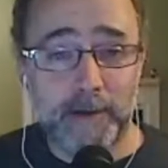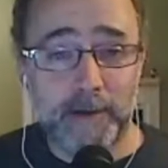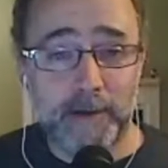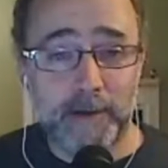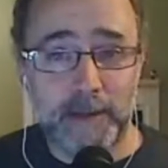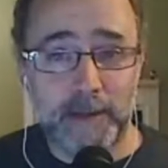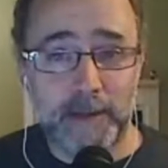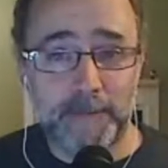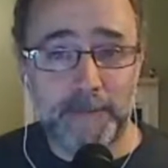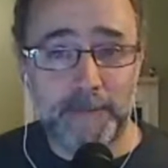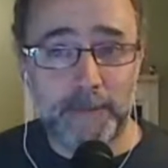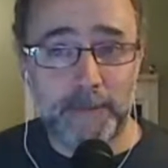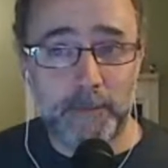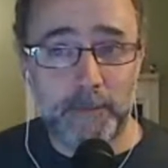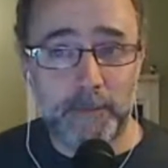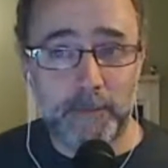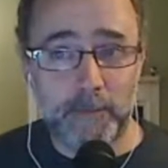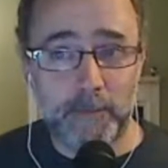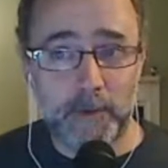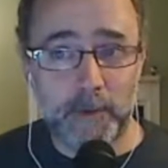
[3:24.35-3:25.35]
If you
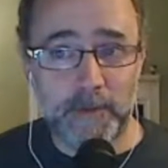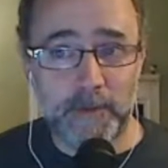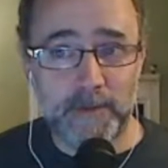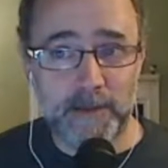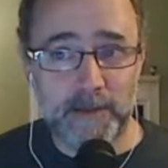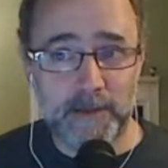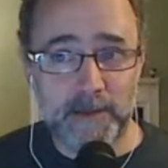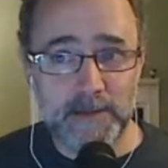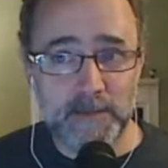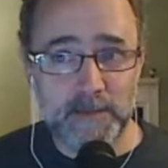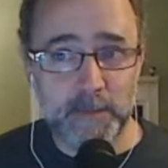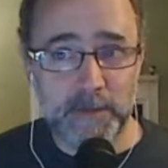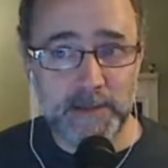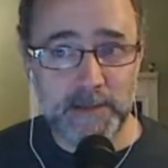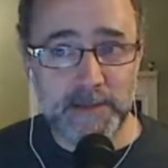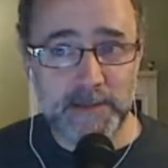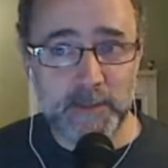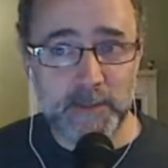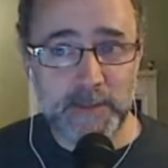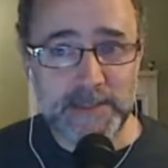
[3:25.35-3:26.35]
know what that is,
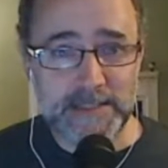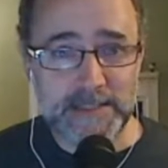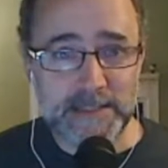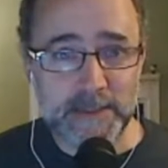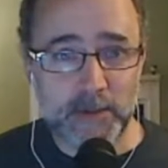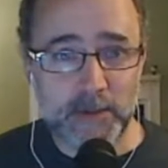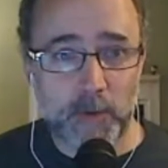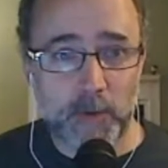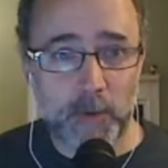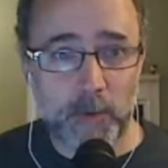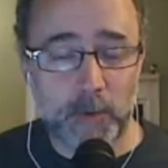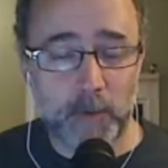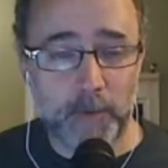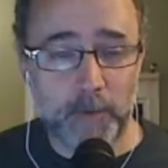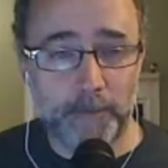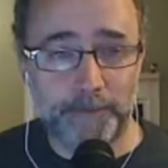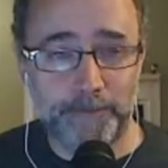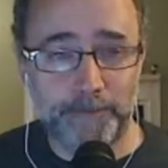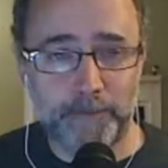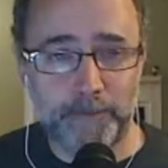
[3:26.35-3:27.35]
please tweet or
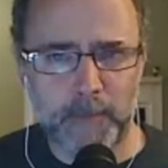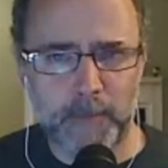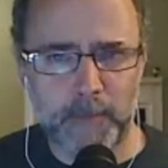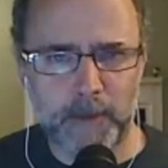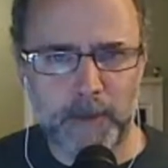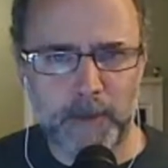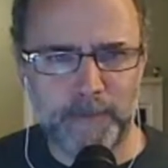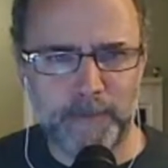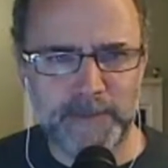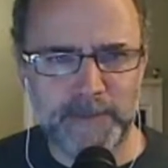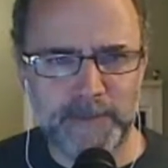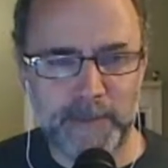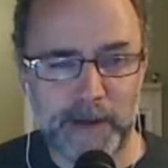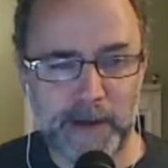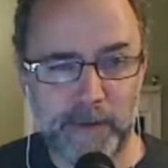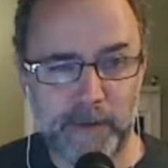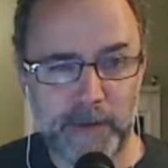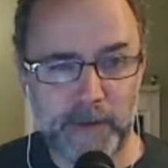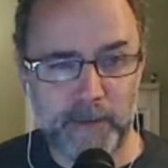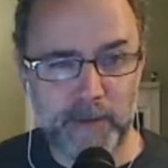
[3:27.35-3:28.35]
somehow
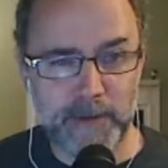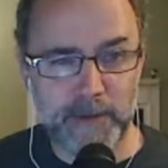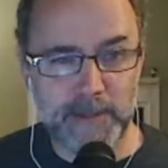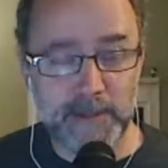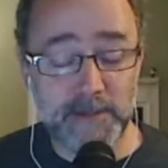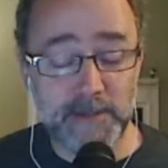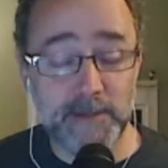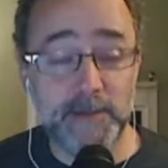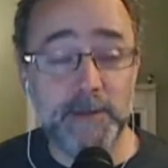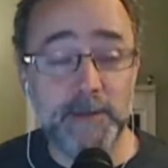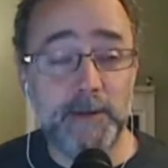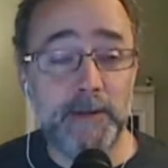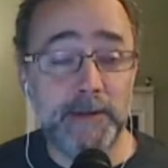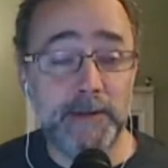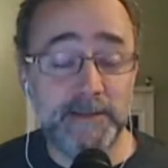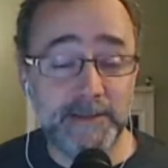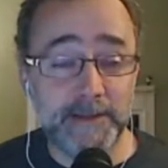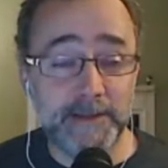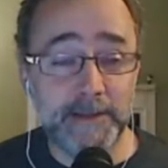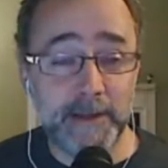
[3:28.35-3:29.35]
get our attention. You can
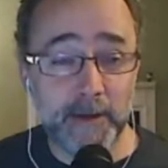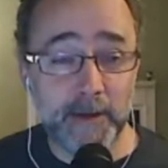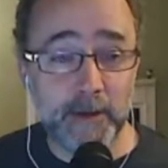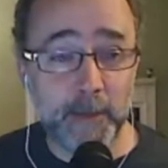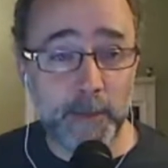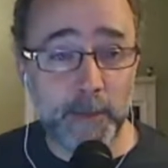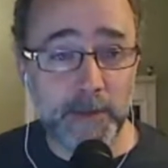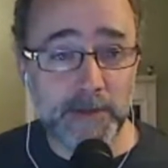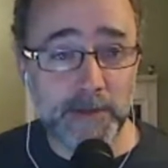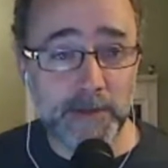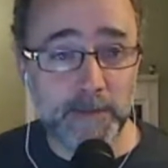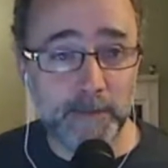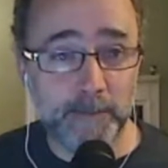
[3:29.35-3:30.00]
send a carrier pigeon